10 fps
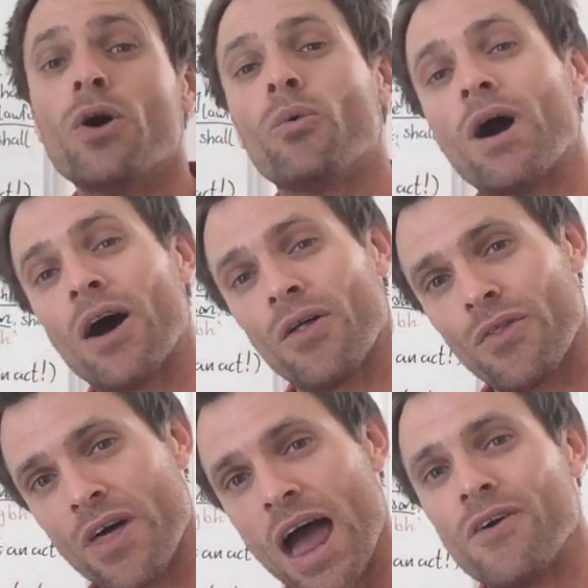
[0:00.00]
well,
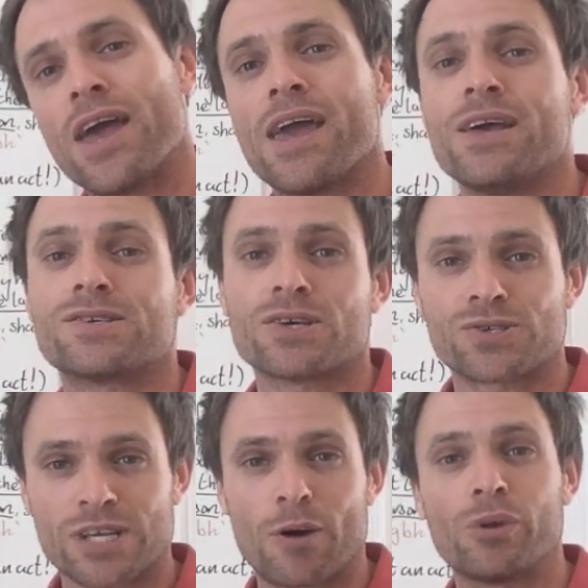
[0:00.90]
there it is
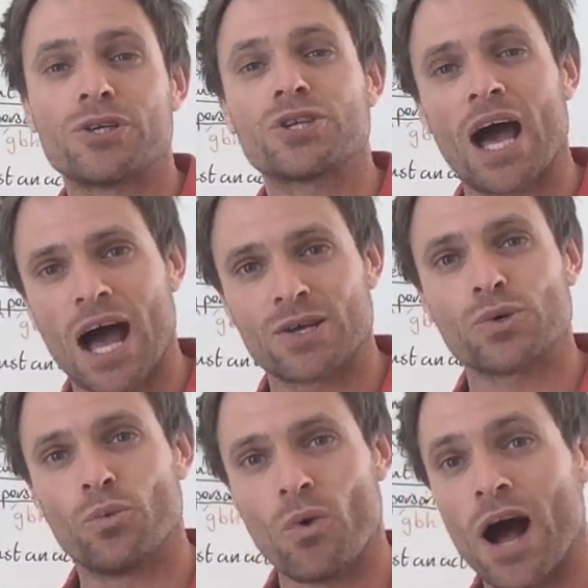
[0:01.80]
established
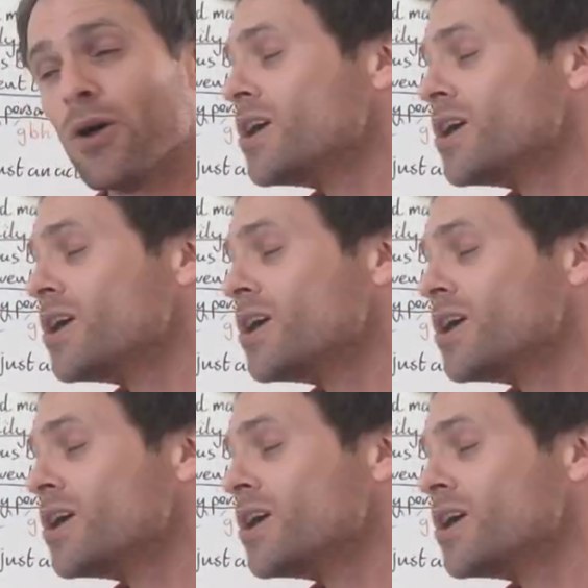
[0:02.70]
as well.